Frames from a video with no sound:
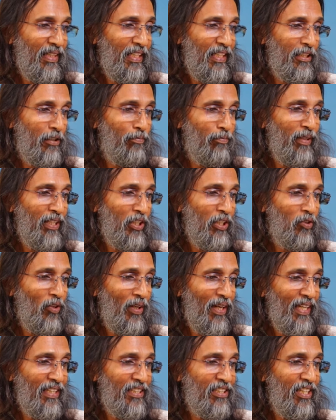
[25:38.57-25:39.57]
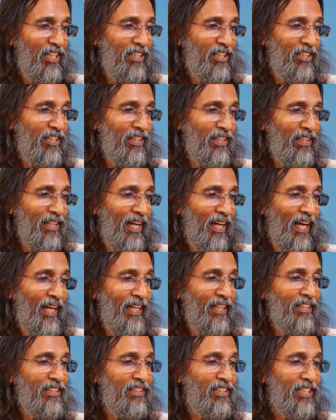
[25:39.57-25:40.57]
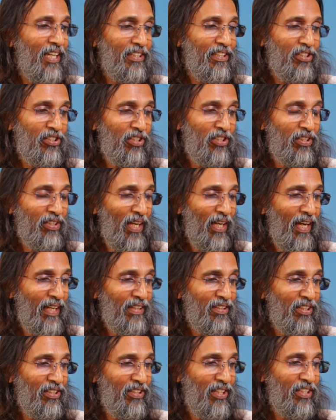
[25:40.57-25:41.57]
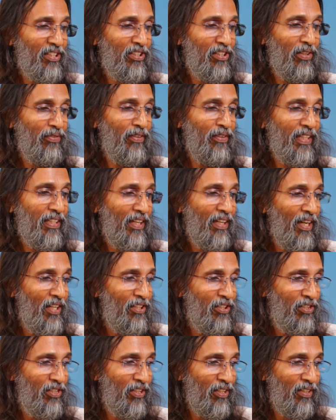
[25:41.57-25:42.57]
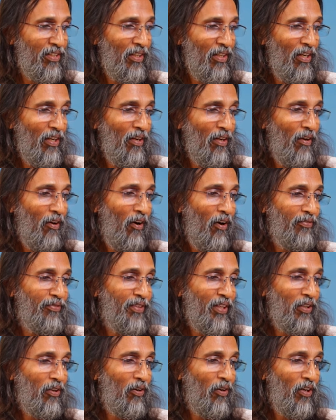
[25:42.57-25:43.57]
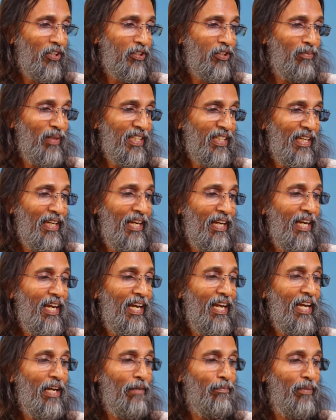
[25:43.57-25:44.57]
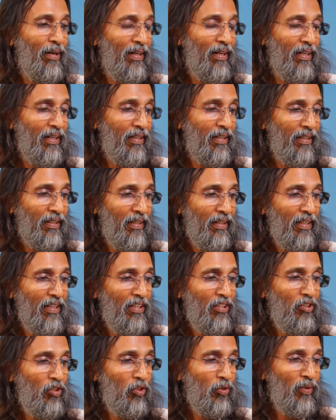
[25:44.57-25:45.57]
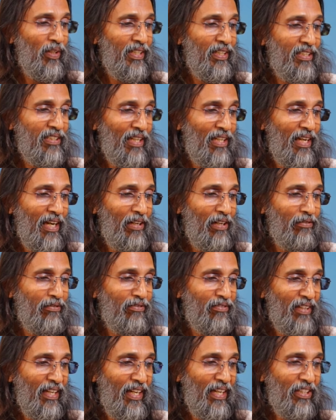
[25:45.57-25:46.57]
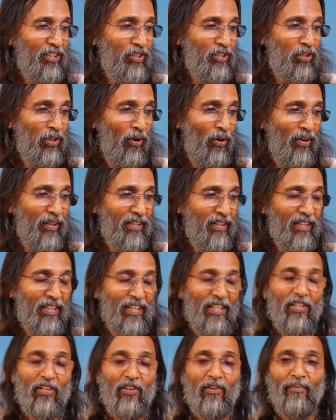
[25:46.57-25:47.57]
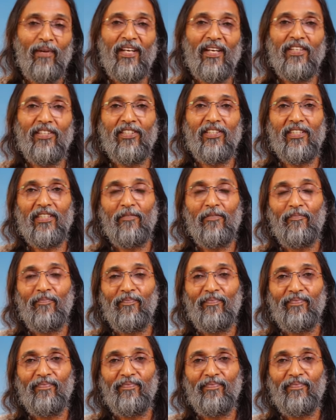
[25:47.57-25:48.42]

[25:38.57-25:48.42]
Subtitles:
Its spiritualization and the justification of the cosmic labor towards love and joy in humanity.